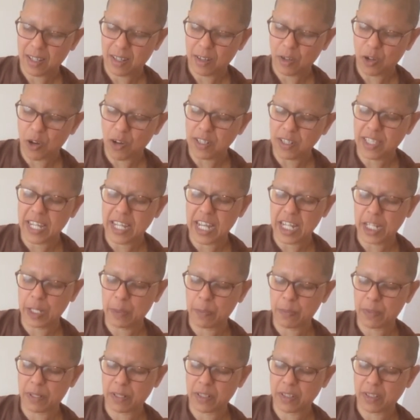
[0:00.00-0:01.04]

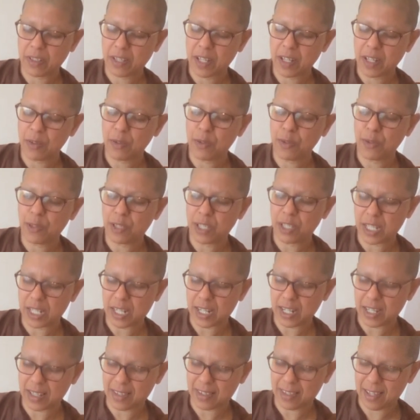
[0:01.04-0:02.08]
contentment,
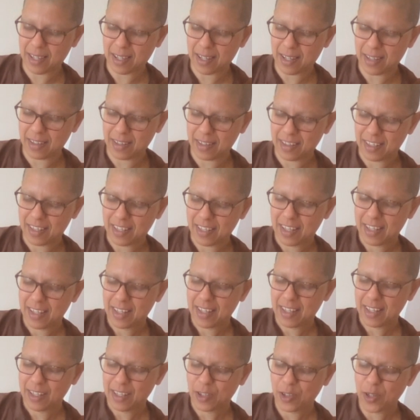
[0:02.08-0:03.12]
santuttikata,
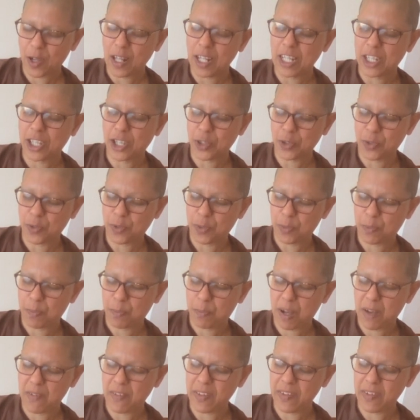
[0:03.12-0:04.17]
solitude,
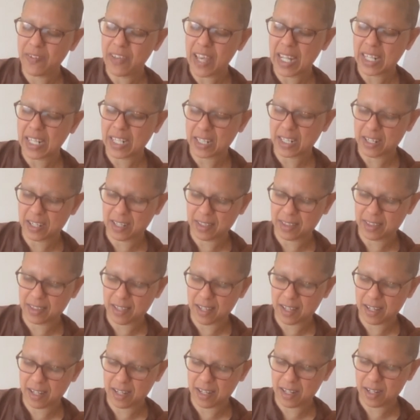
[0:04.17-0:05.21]

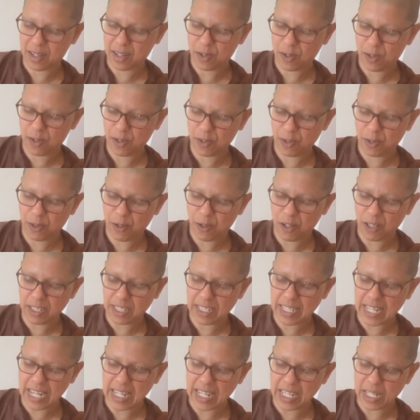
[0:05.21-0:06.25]
pavivekakata, on
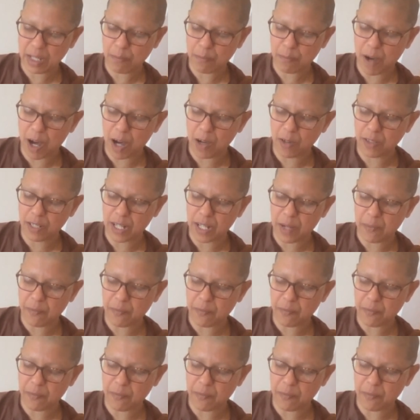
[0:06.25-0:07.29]
not getting bound up
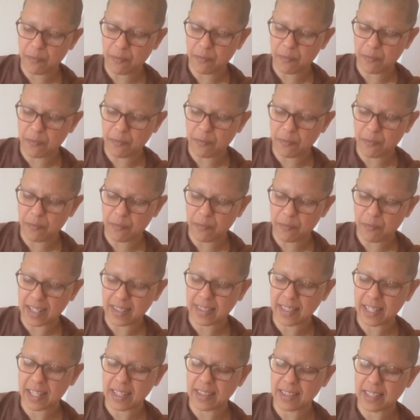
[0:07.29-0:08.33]
with others,
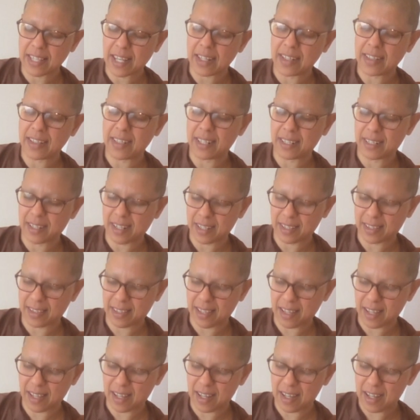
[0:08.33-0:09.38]

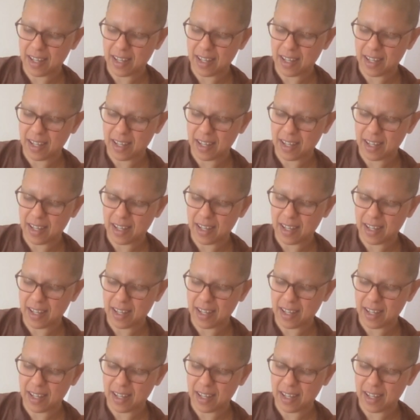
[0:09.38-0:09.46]
sansargakata,